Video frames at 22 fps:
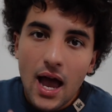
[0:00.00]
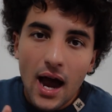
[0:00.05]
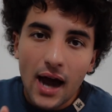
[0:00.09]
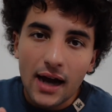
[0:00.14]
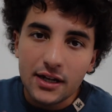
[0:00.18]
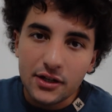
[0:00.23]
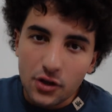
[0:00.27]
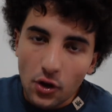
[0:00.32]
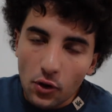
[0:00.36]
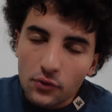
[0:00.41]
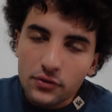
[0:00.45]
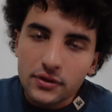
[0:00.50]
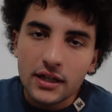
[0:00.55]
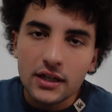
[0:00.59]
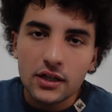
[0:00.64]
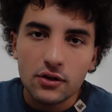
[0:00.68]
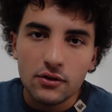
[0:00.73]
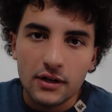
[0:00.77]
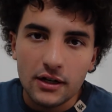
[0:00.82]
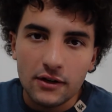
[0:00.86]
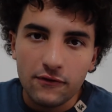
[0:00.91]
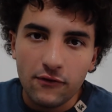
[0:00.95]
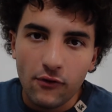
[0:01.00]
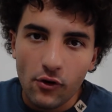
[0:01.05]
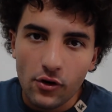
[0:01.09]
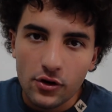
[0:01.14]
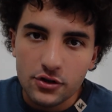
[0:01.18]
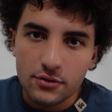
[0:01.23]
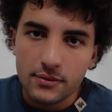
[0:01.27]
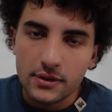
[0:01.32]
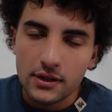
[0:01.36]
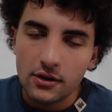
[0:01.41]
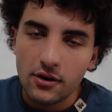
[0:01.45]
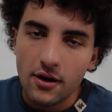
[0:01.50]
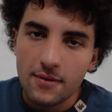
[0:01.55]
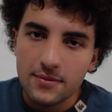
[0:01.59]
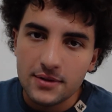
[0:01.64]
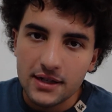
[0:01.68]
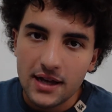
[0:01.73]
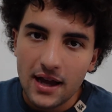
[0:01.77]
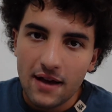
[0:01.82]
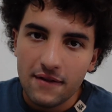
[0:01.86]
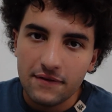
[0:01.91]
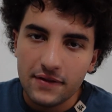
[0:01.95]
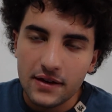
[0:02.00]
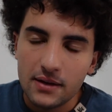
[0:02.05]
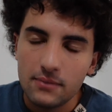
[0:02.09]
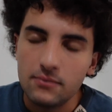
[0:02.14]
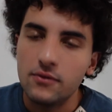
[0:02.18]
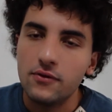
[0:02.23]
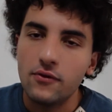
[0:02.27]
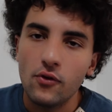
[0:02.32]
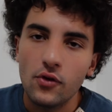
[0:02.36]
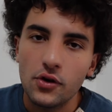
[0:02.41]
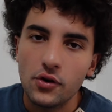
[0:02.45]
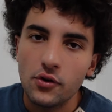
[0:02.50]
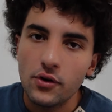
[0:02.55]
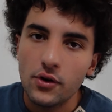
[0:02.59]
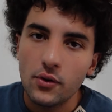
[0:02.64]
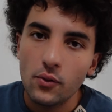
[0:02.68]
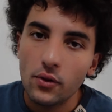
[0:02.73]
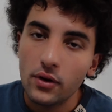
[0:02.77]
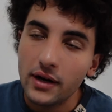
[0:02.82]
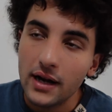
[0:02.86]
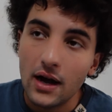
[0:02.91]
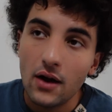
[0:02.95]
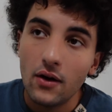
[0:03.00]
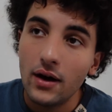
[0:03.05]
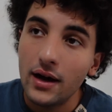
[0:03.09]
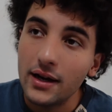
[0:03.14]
I don't think you need 400 milligrams of caffeine before you're going to work out.